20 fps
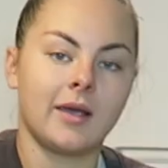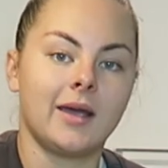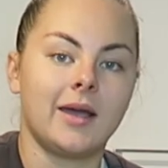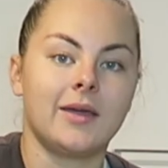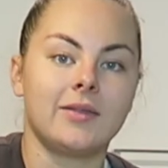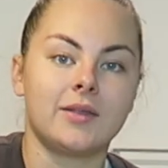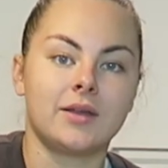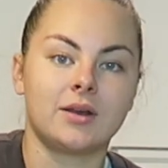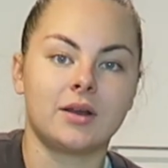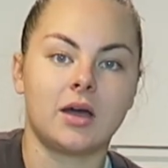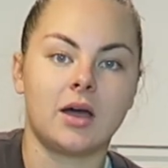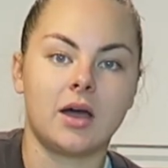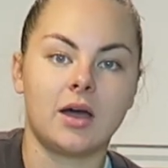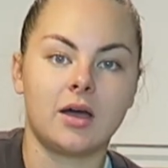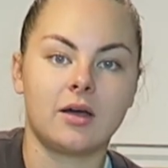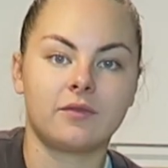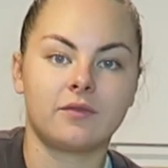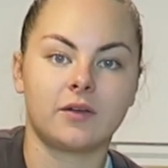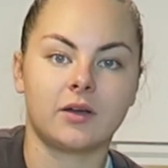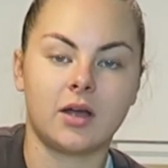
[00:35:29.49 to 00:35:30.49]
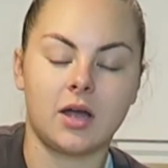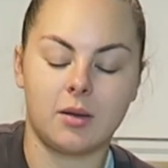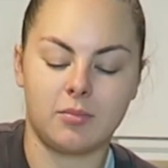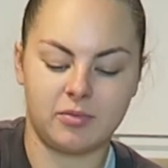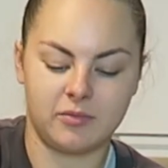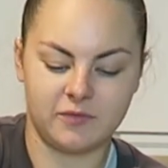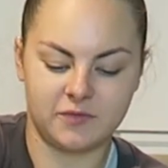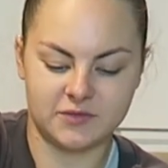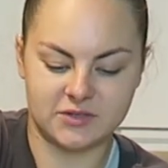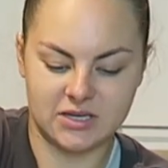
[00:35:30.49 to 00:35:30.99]
And then 1/2 cup
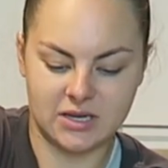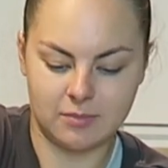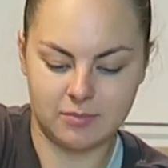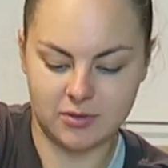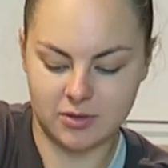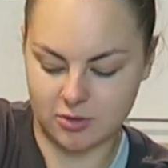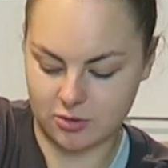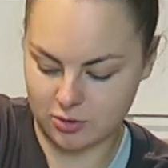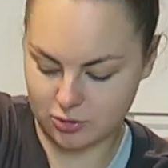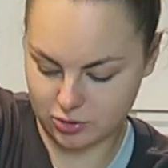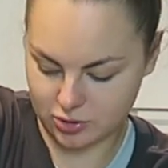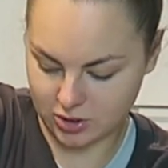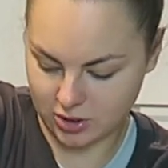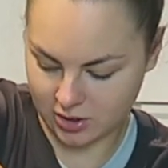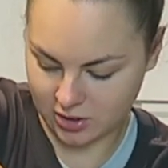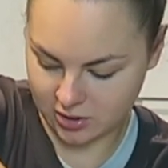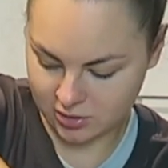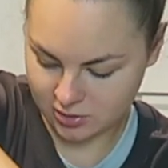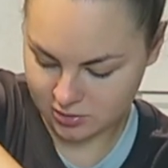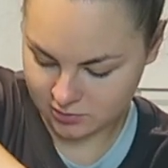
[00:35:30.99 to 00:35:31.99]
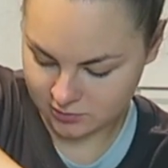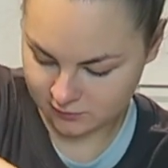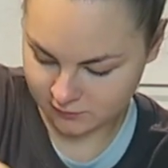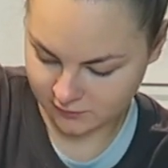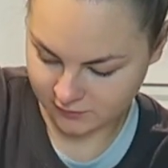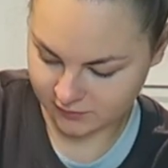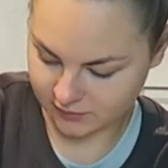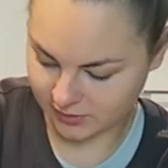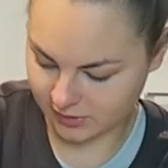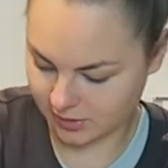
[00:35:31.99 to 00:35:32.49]
of tapioca
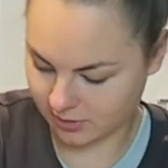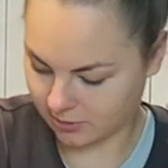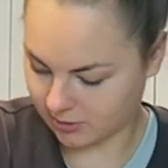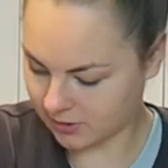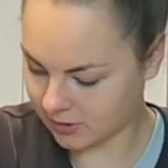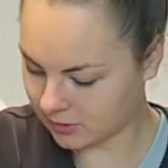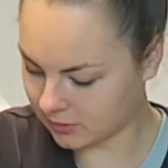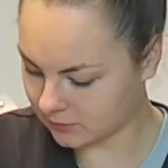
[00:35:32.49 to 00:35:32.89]
flour.